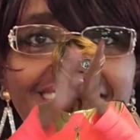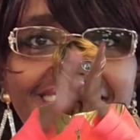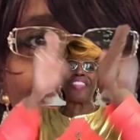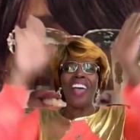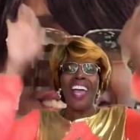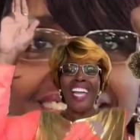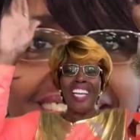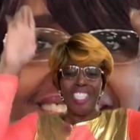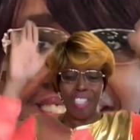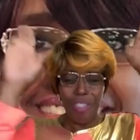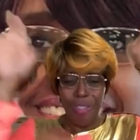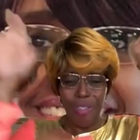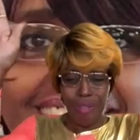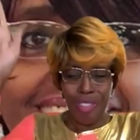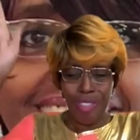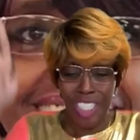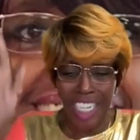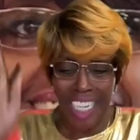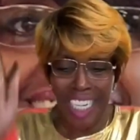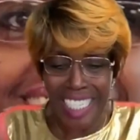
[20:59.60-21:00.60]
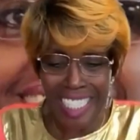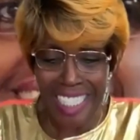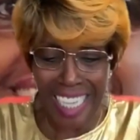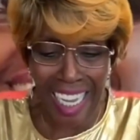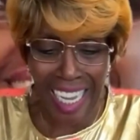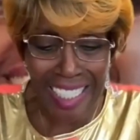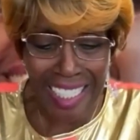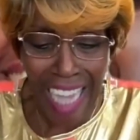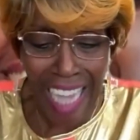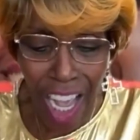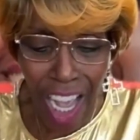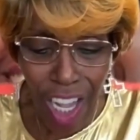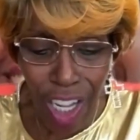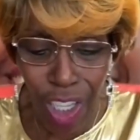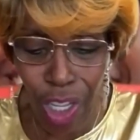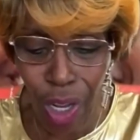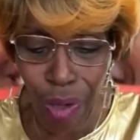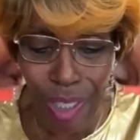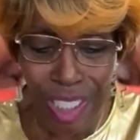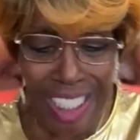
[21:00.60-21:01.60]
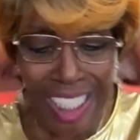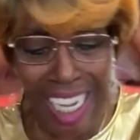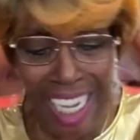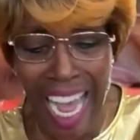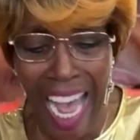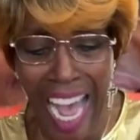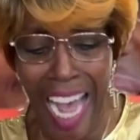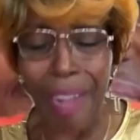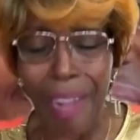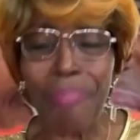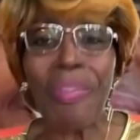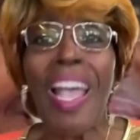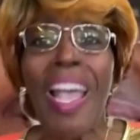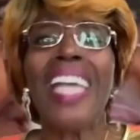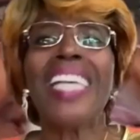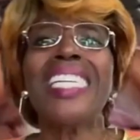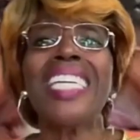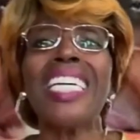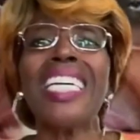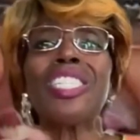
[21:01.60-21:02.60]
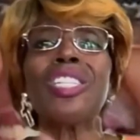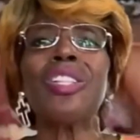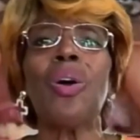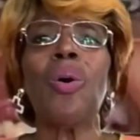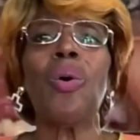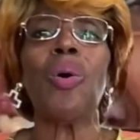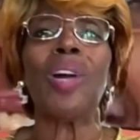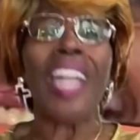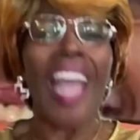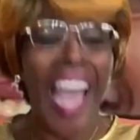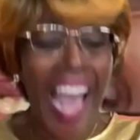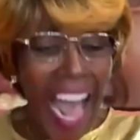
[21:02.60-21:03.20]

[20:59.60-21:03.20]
Thank you, Jesus. Glory to God. Yes, Lord.